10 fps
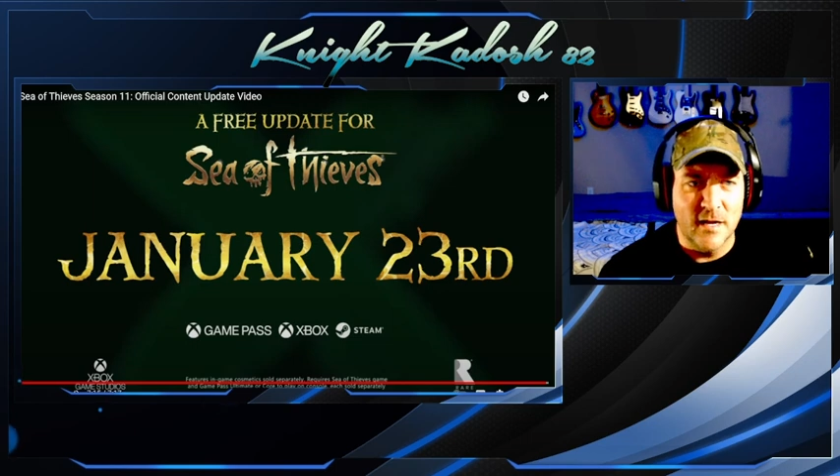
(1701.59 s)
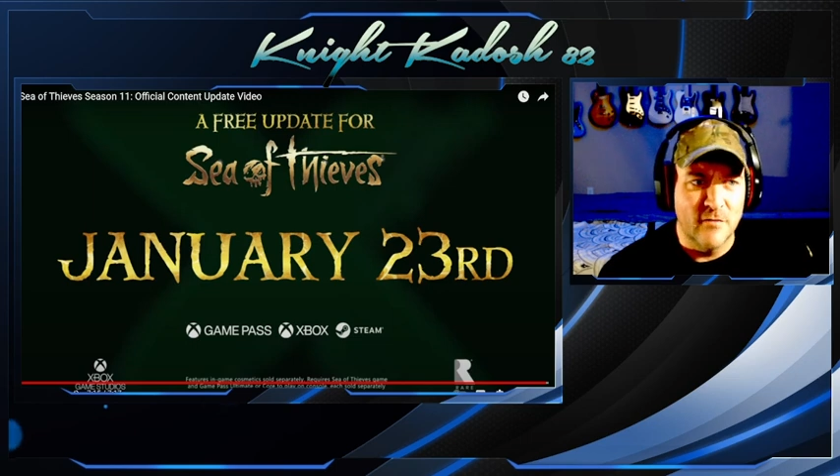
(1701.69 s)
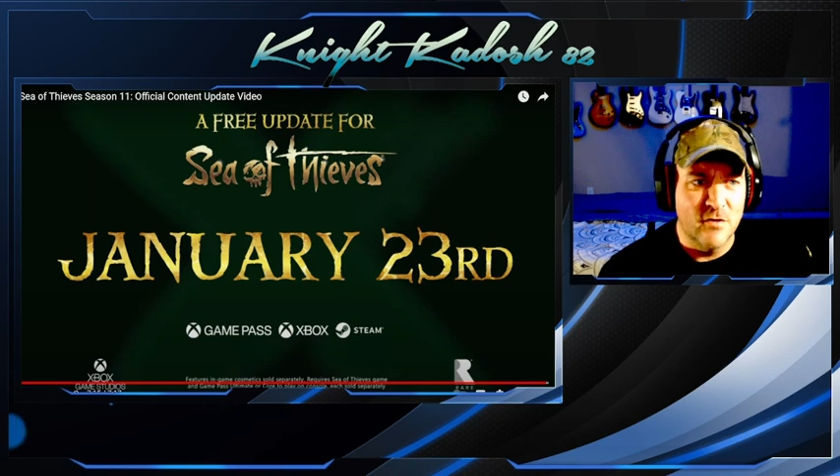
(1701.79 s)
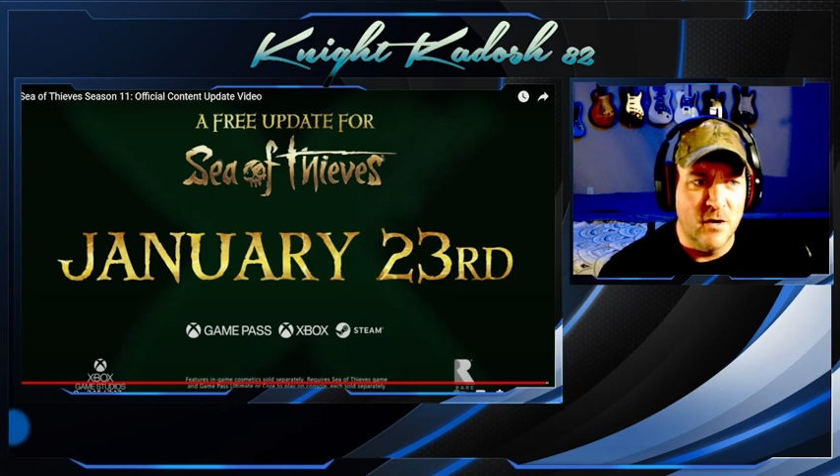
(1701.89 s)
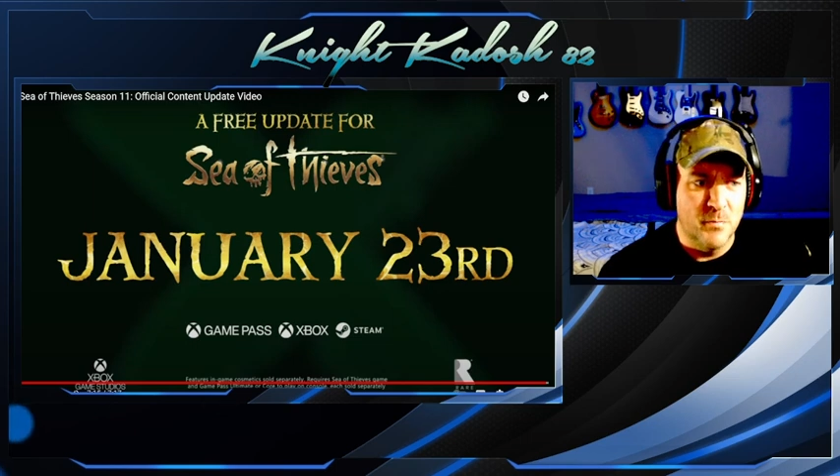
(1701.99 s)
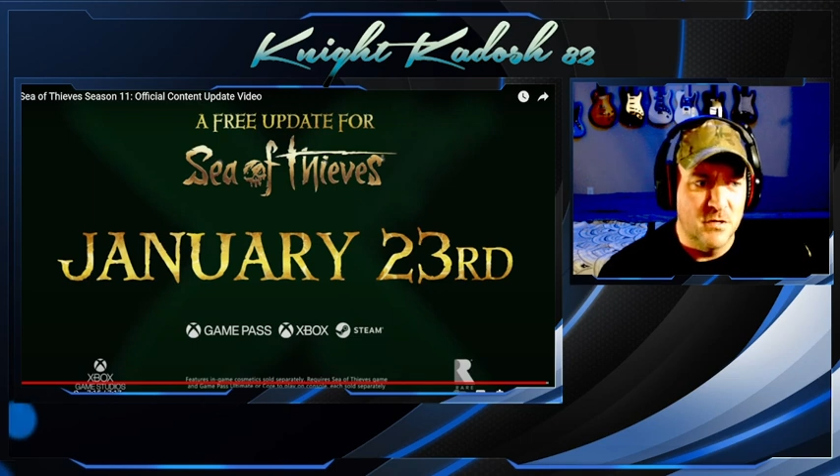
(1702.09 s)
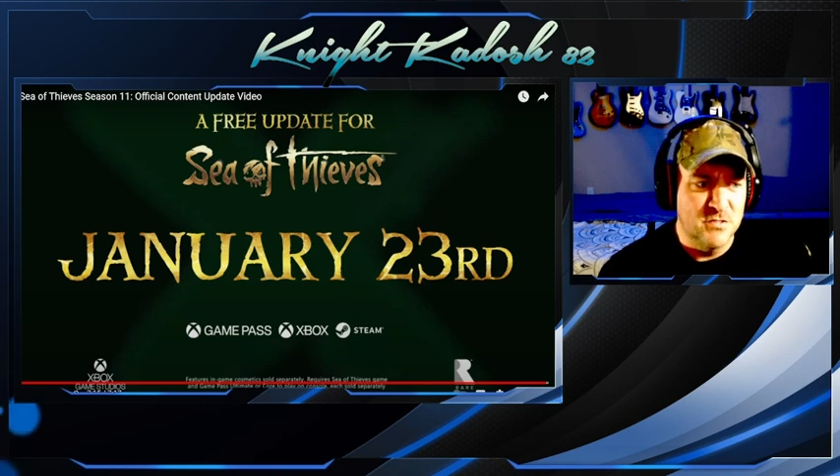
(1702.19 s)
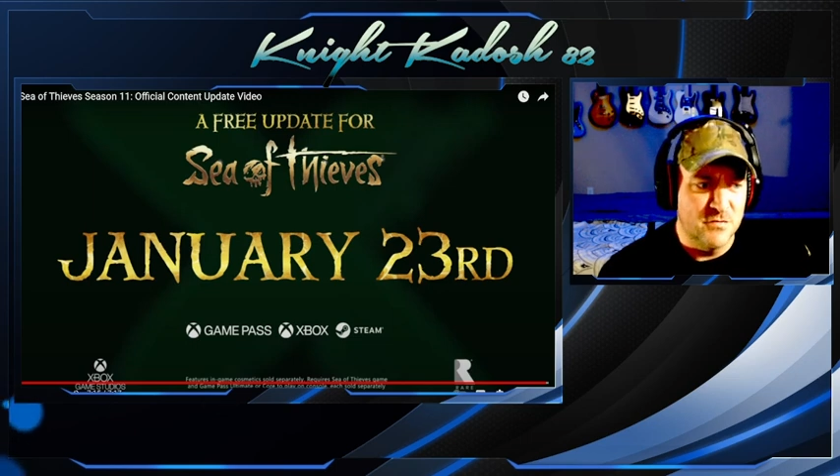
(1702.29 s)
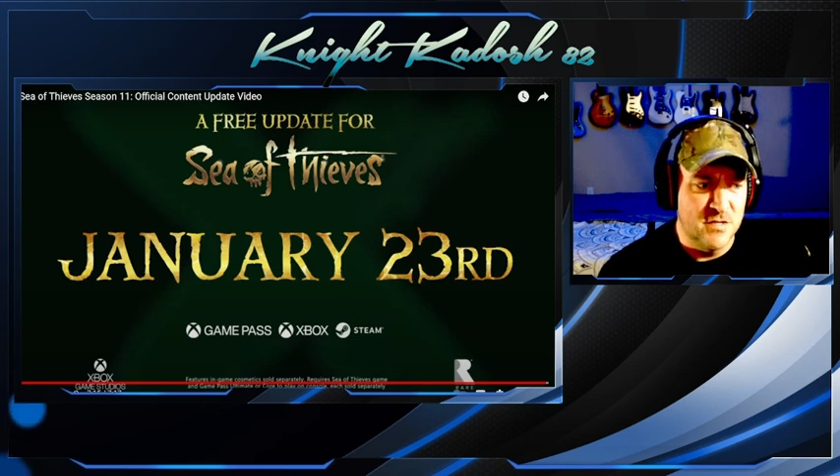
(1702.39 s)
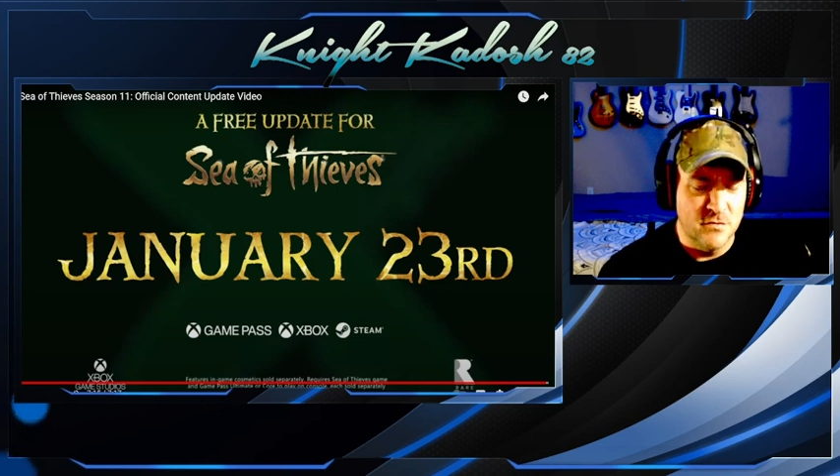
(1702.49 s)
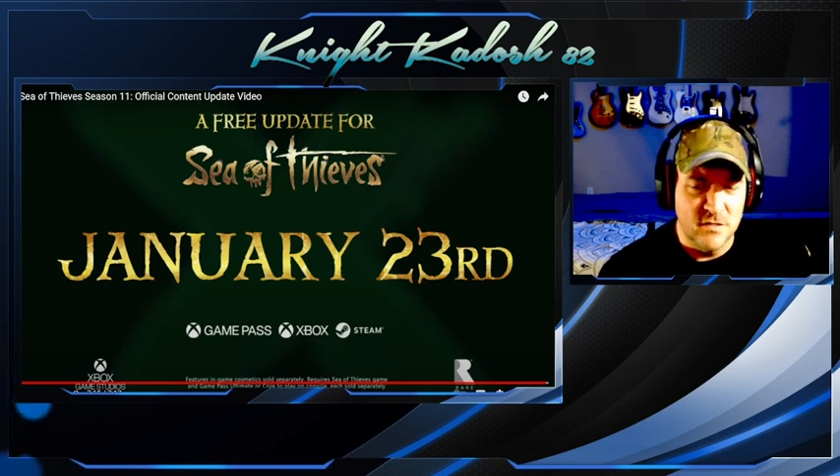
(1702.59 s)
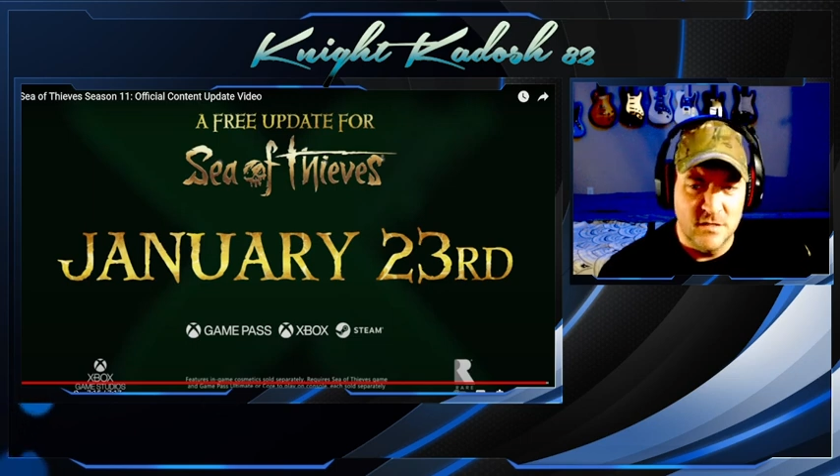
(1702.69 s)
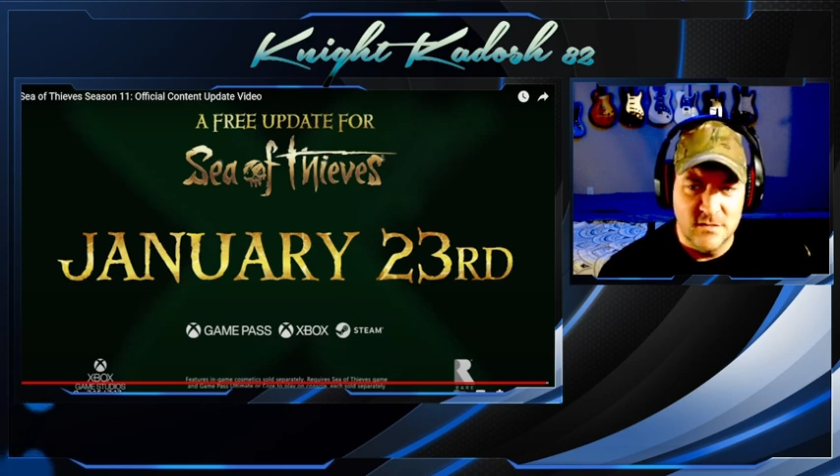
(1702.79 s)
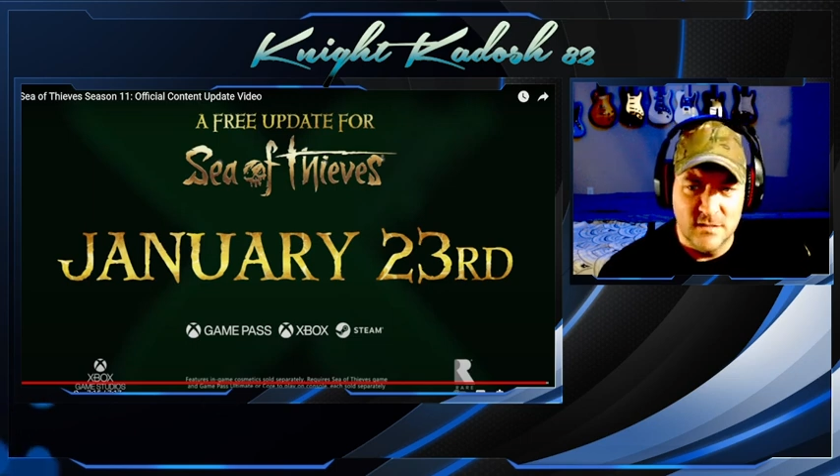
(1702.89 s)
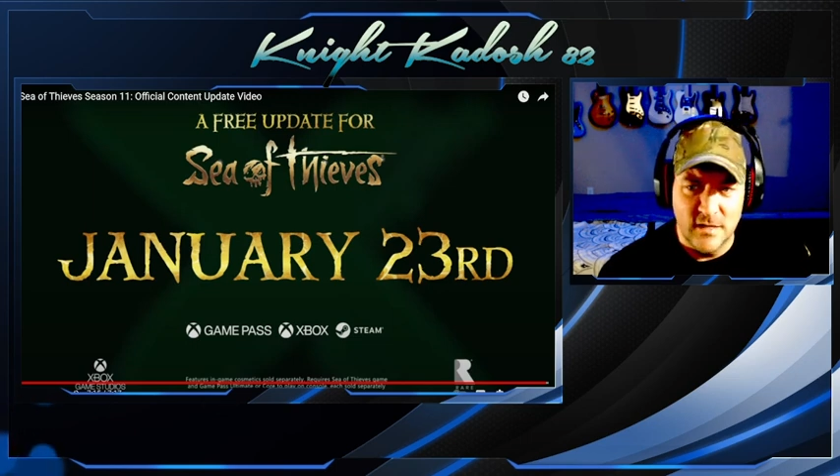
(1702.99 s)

I've got a bunch of gildeds